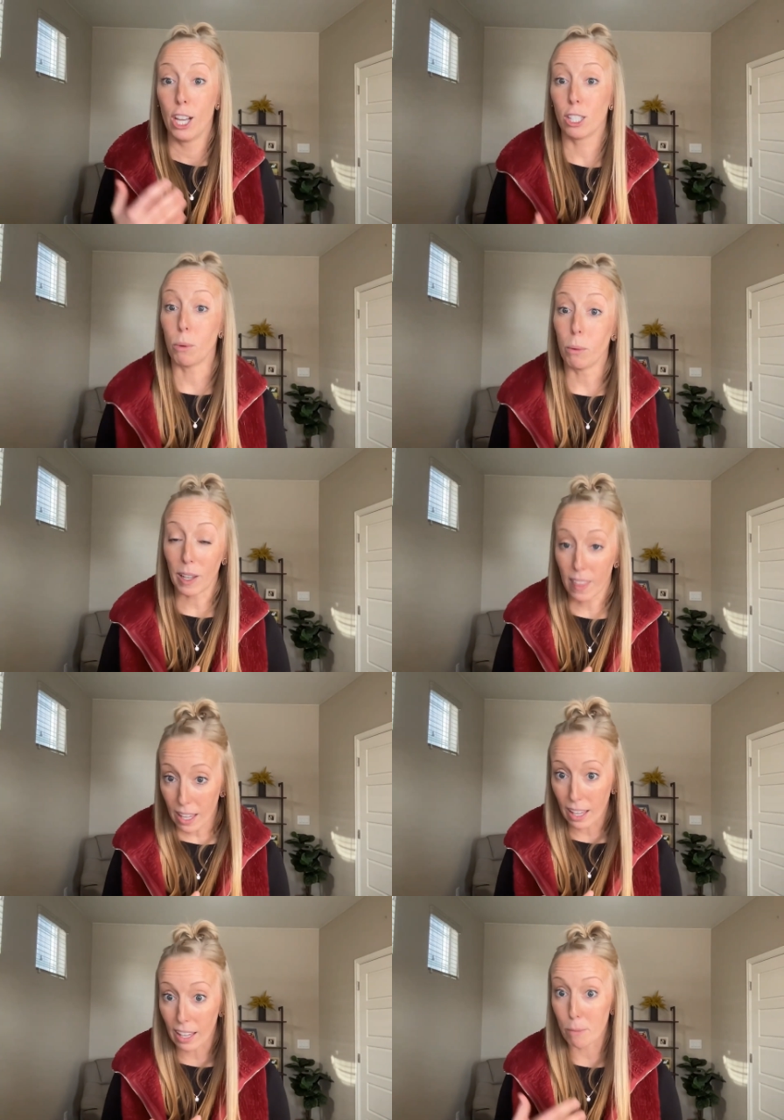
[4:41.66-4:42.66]
So when we
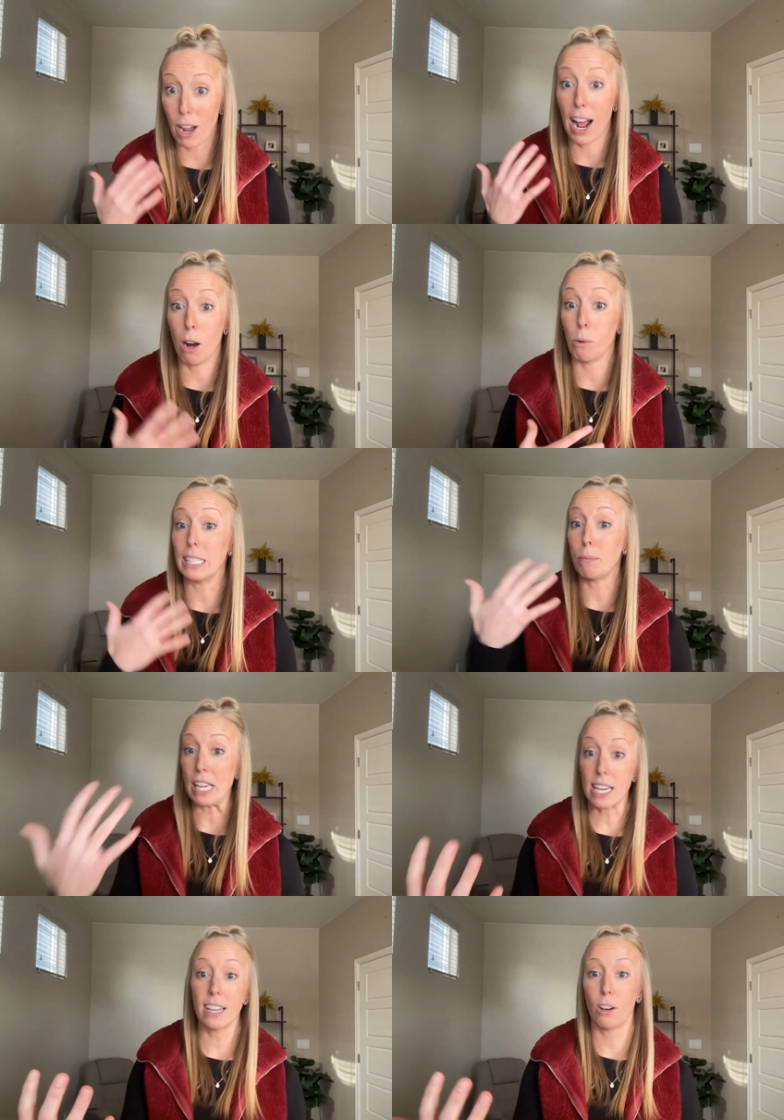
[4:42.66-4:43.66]
think about how we
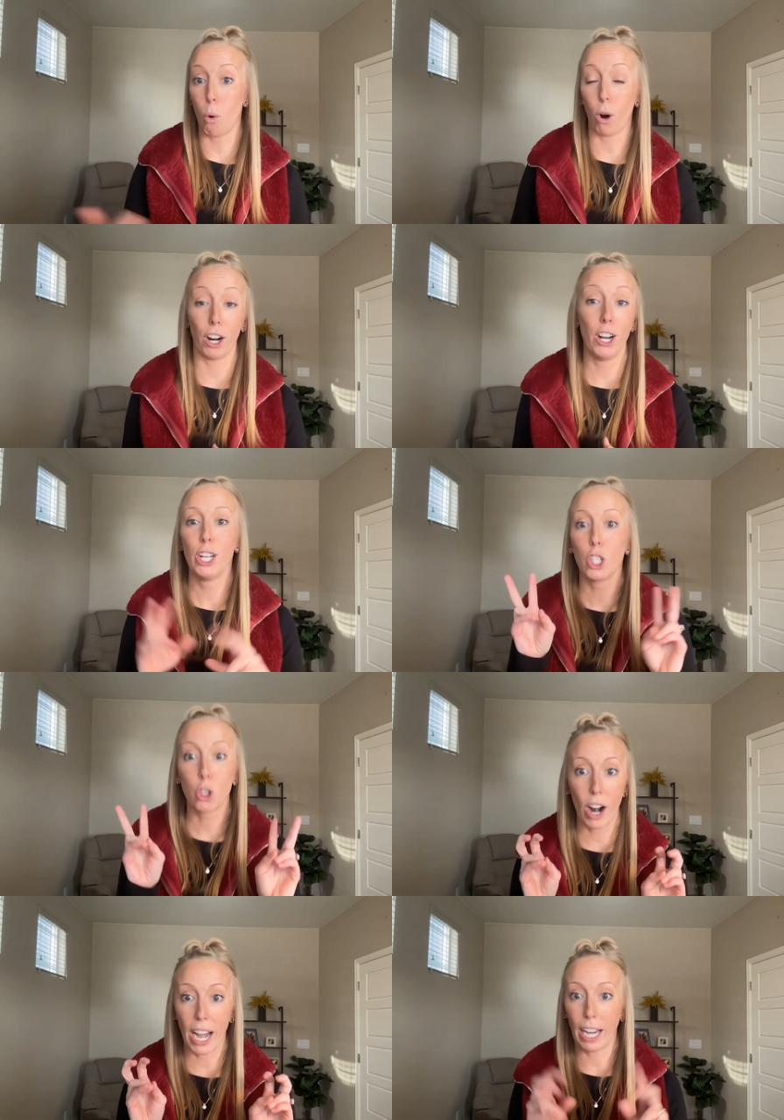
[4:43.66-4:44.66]
speak or
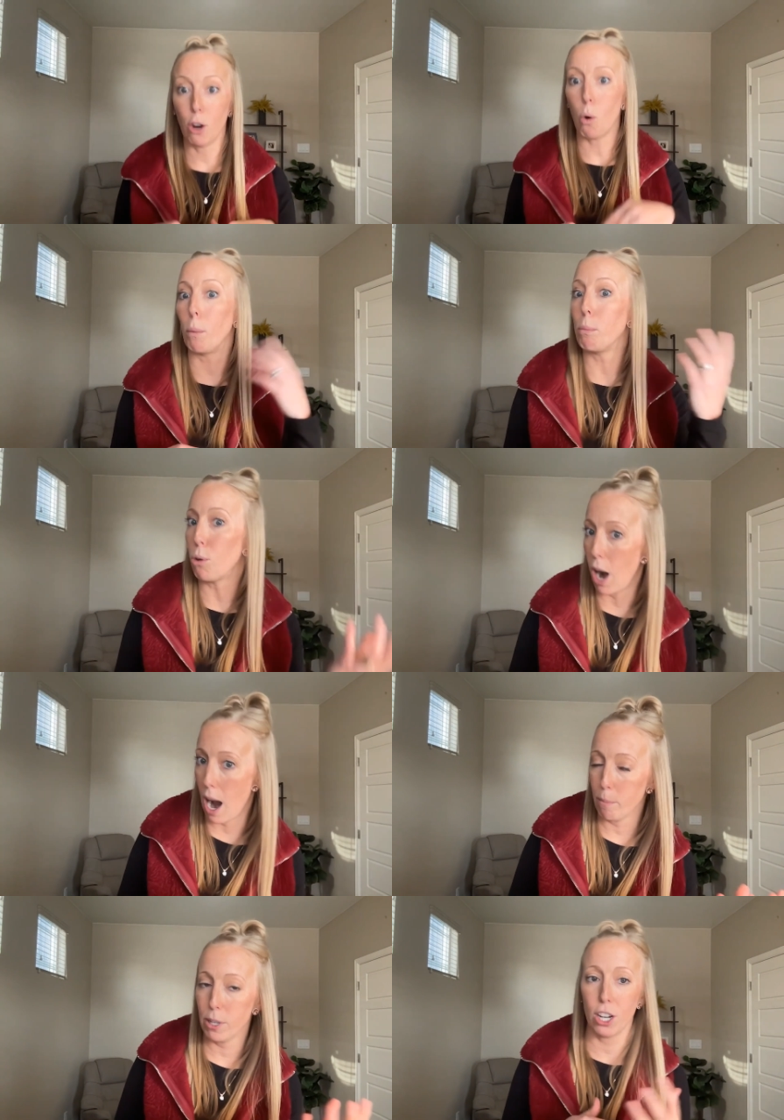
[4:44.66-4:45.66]
train or
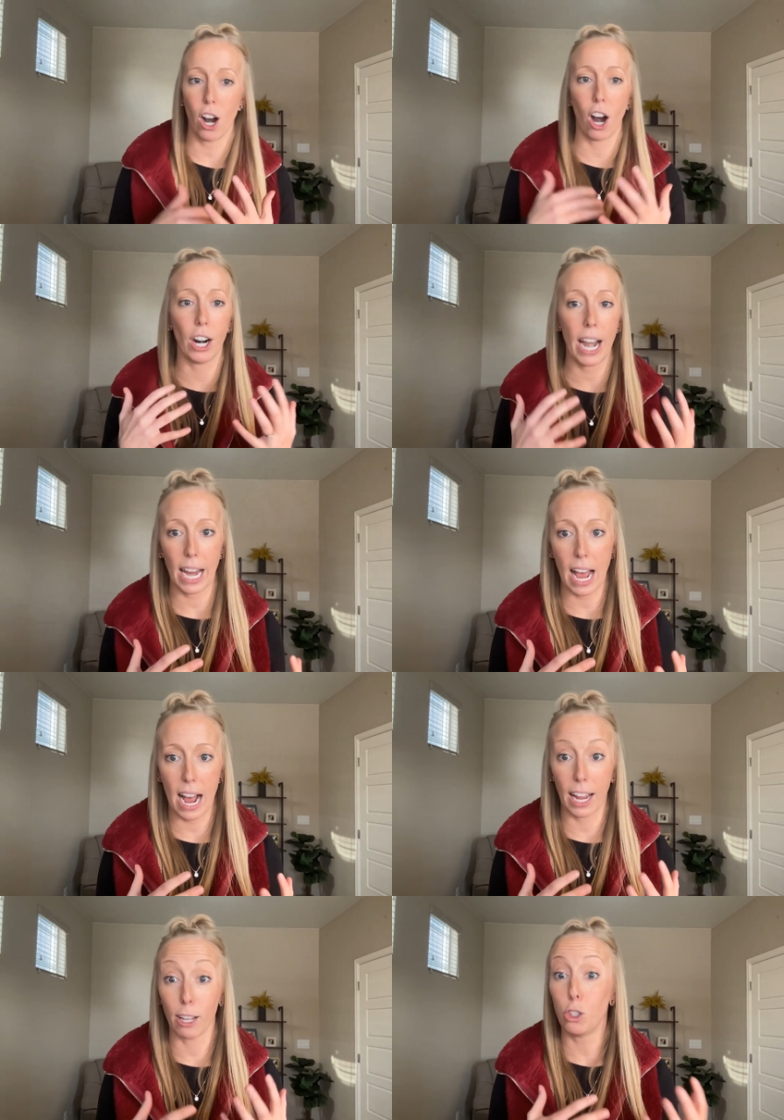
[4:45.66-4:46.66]
prompt our
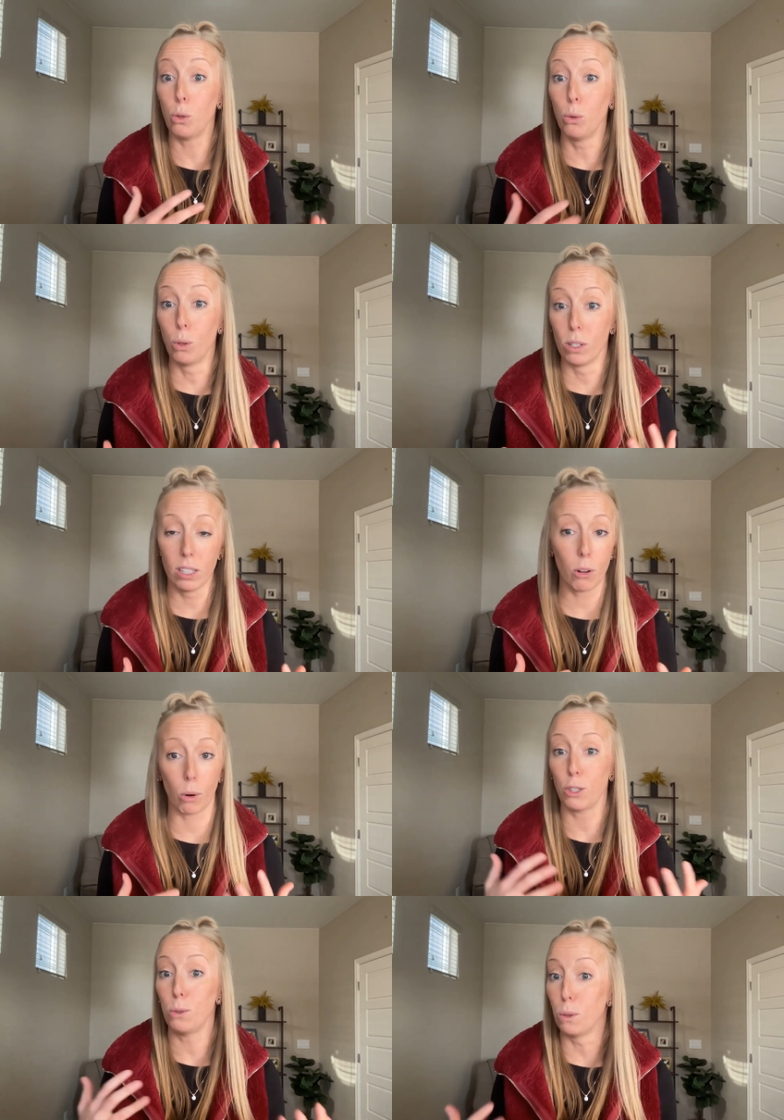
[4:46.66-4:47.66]
AI tool
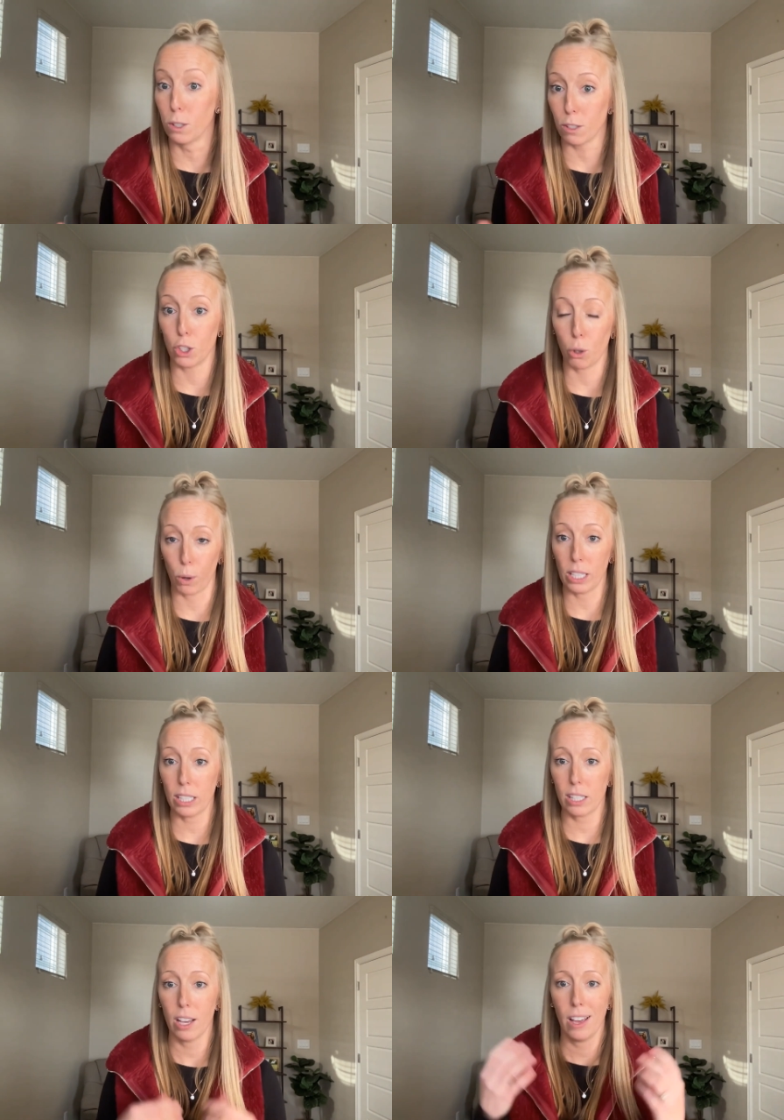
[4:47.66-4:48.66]
or tools of
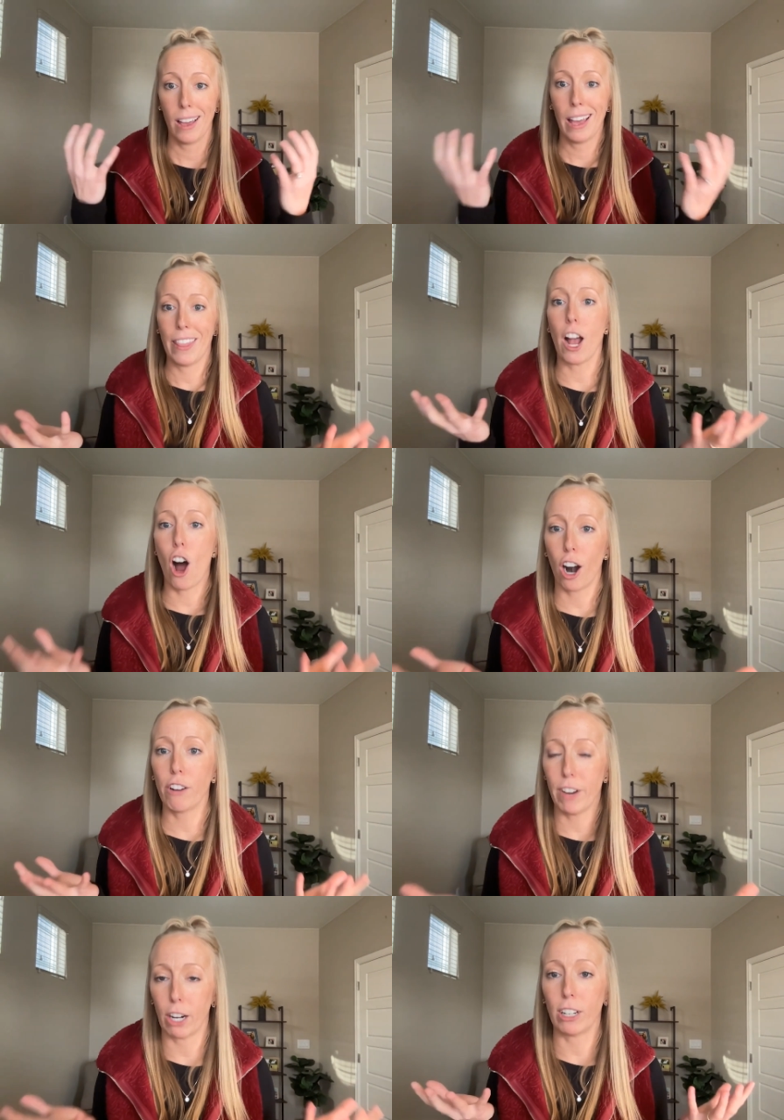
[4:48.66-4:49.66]
choice, they are
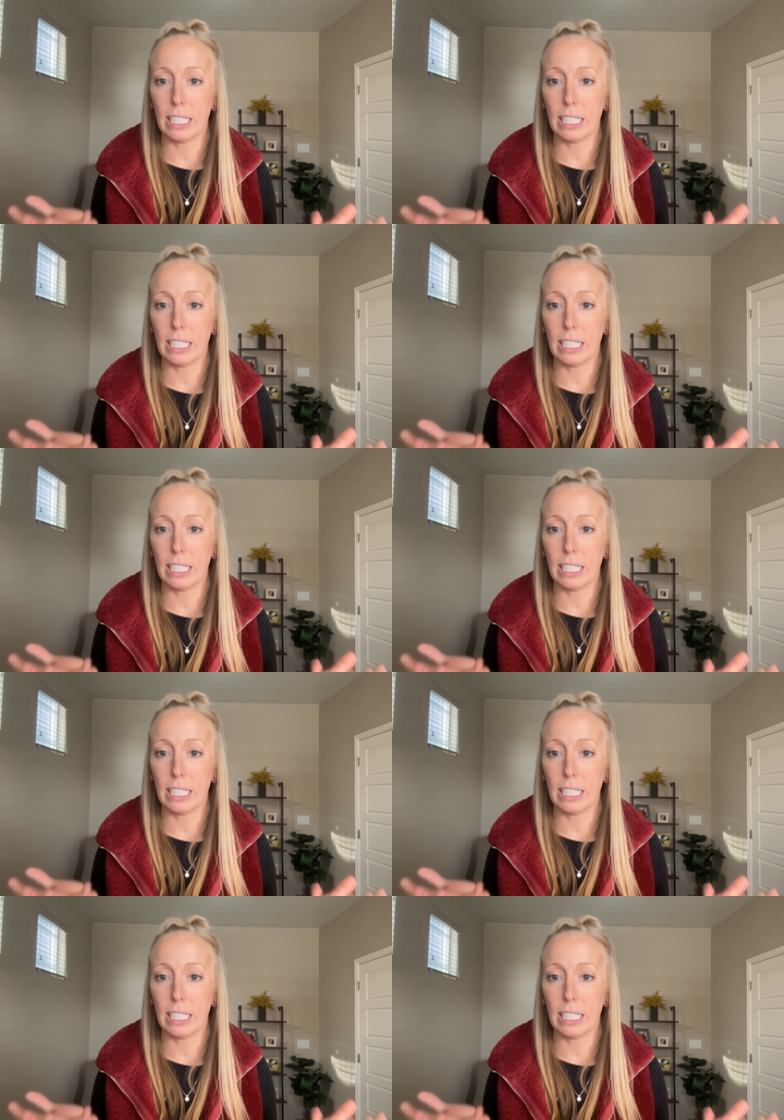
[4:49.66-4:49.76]
very